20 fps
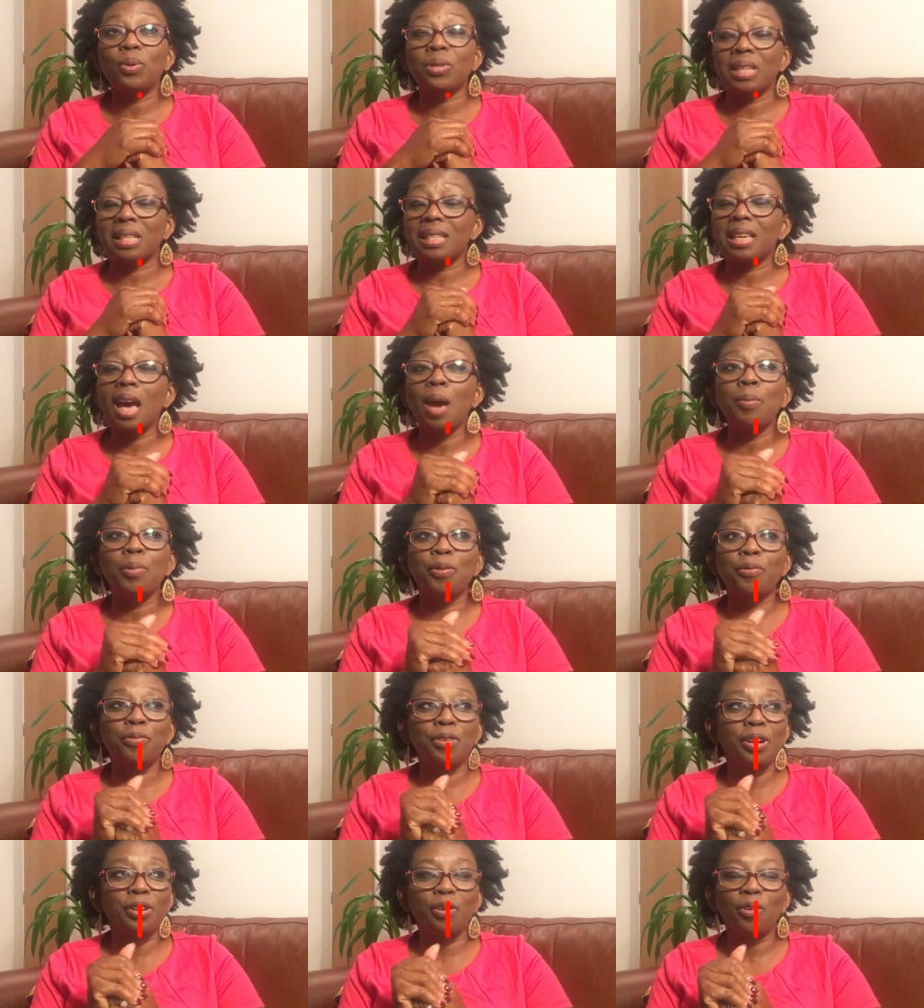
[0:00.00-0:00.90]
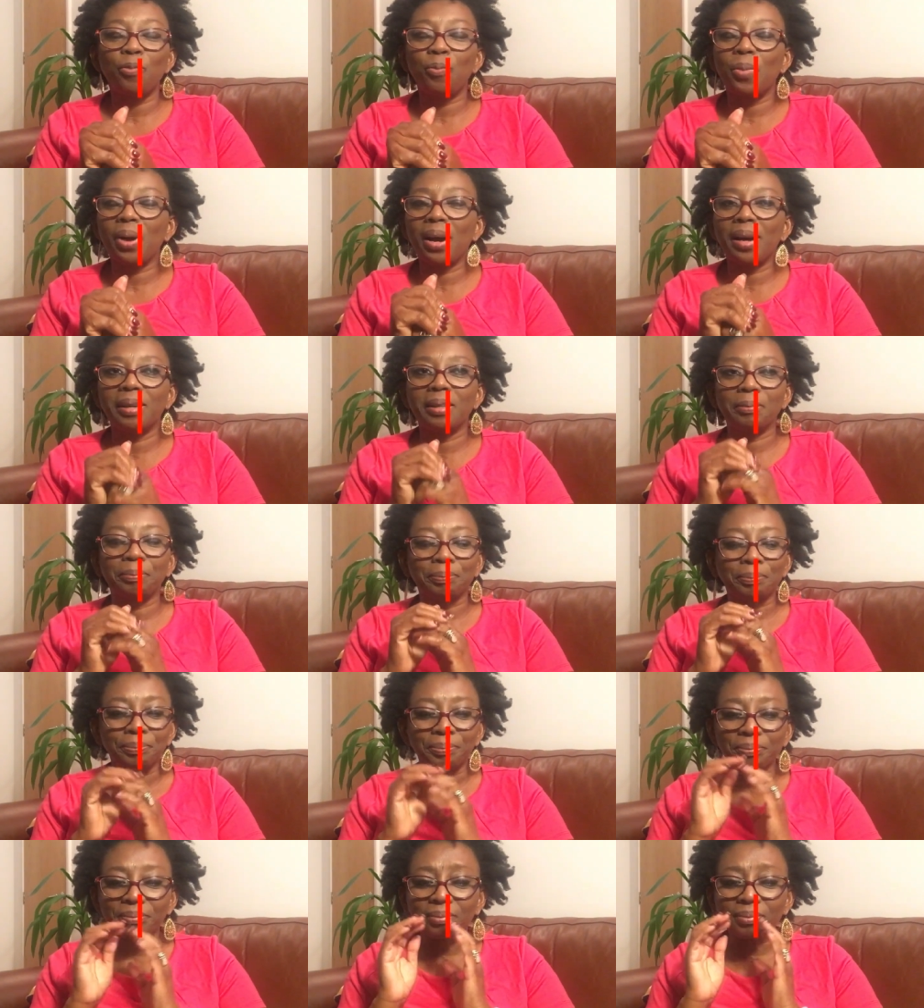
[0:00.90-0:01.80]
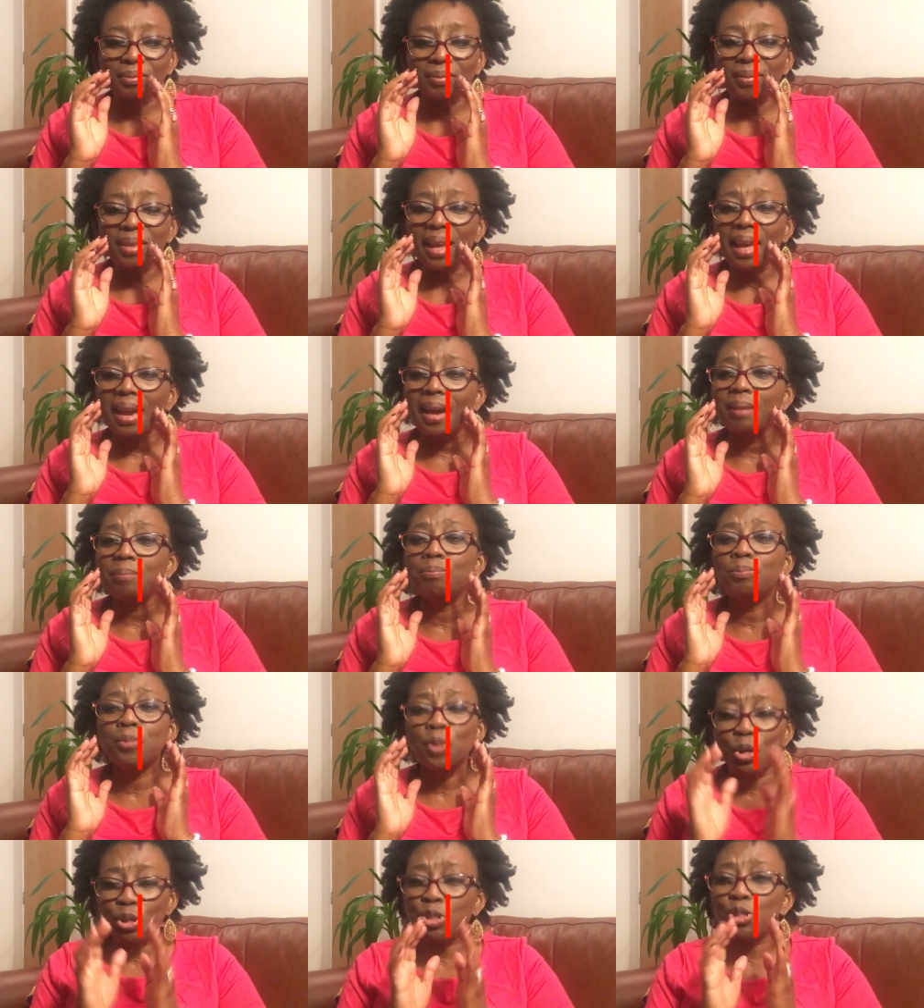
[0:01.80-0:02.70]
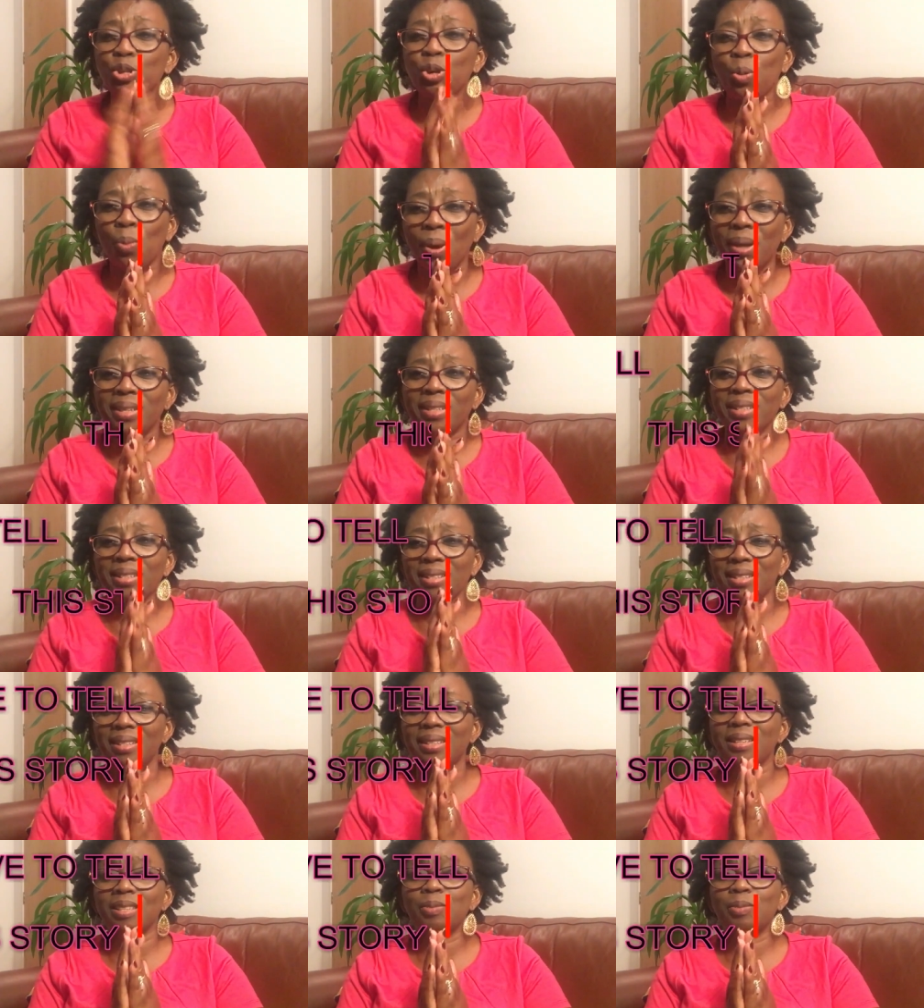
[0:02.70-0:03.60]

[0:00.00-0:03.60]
a time a friend of mine, not sure why she did this,